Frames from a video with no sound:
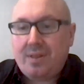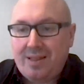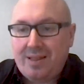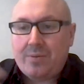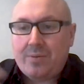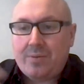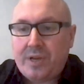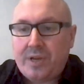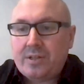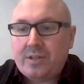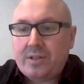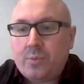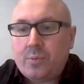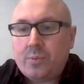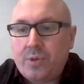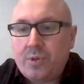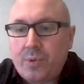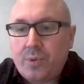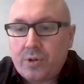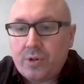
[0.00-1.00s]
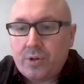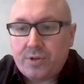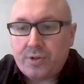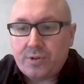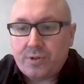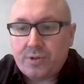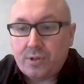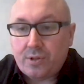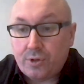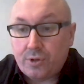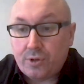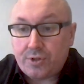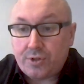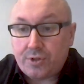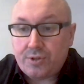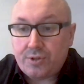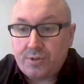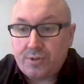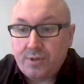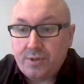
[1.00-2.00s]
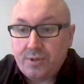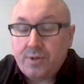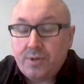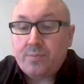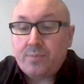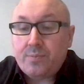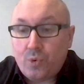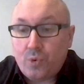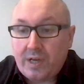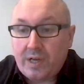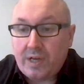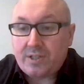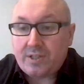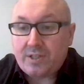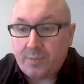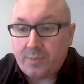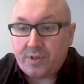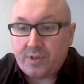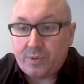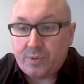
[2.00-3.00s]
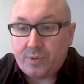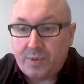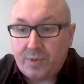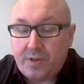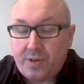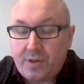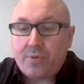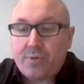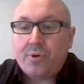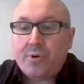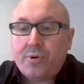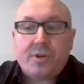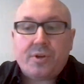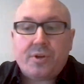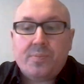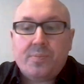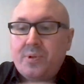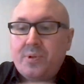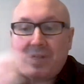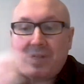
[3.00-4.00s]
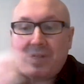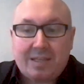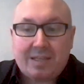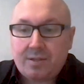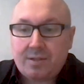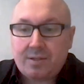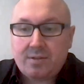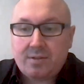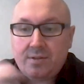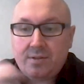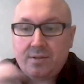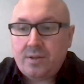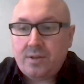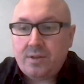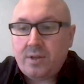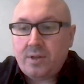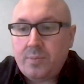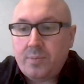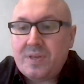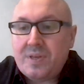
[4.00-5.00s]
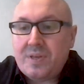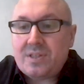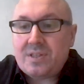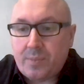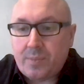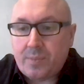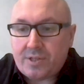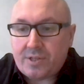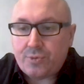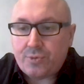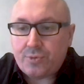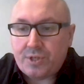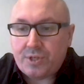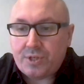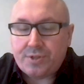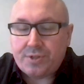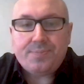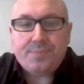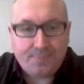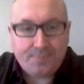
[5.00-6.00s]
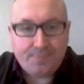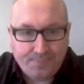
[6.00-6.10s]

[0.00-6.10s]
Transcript: then we end up with a molecule that looks more like something that was made through a complete B cell maturation.